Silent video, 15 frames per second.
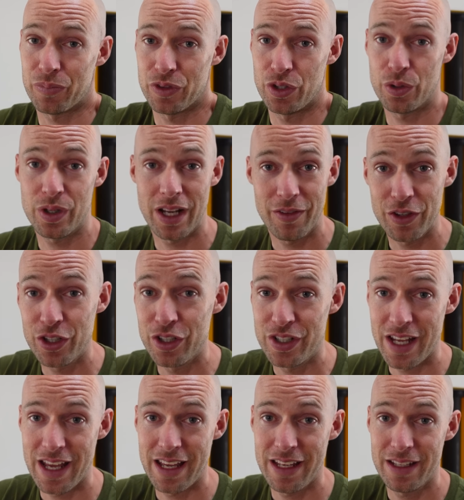You can have a good
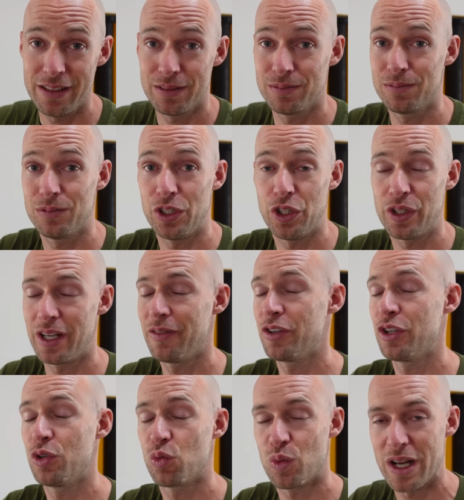day, you can have a
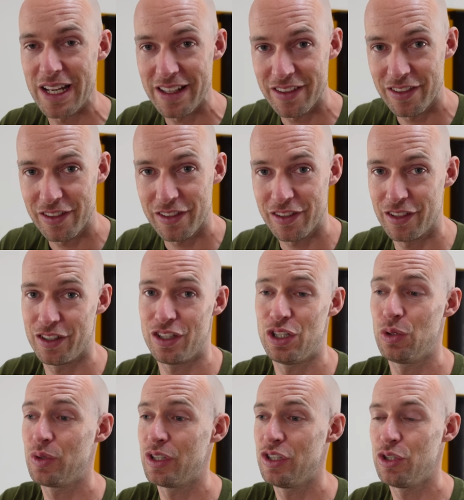good race,
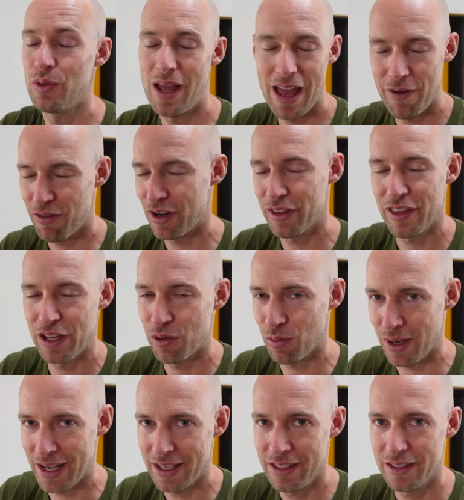you can do everything
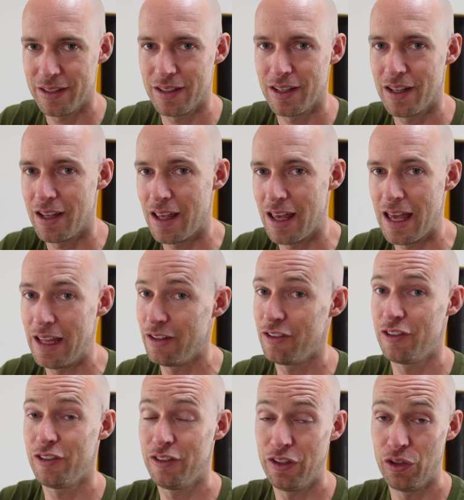right and
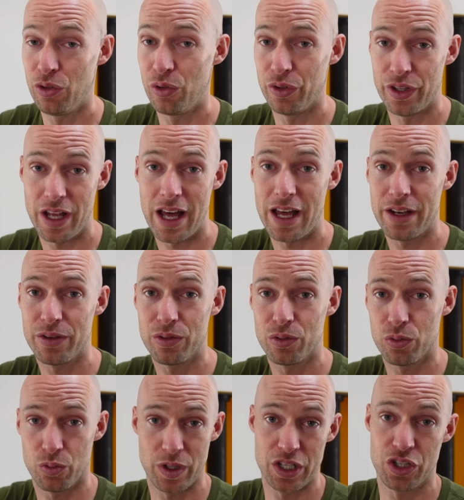still not
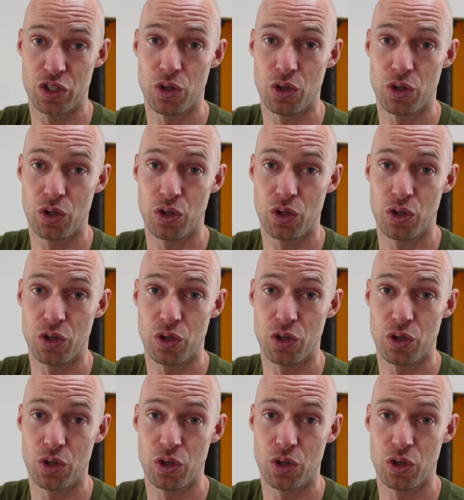reach a